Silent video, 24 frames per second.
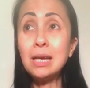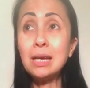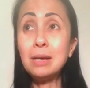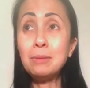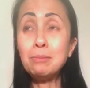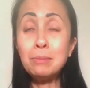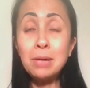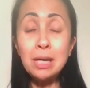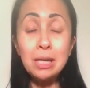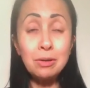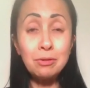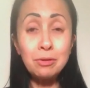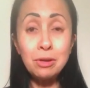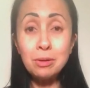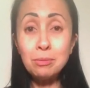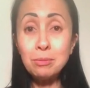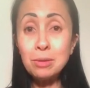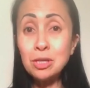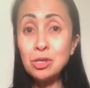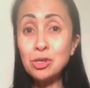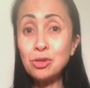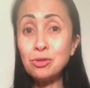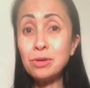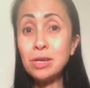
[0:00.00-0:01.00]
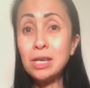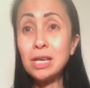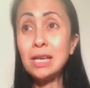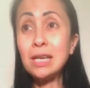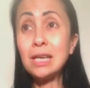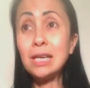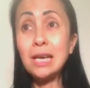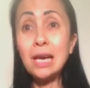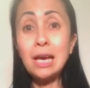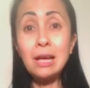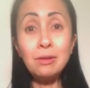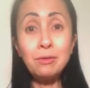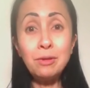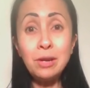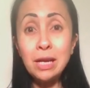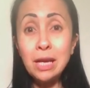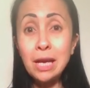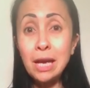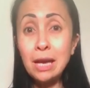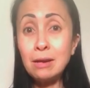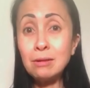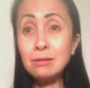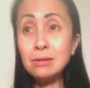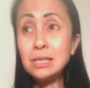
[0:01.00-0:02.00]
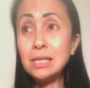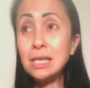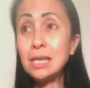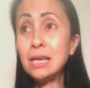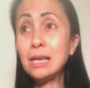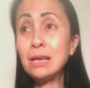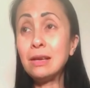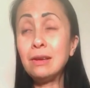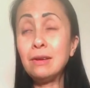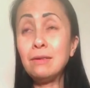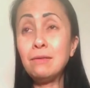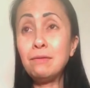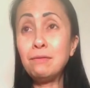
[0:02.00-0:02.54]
macro measuring, calorie counting,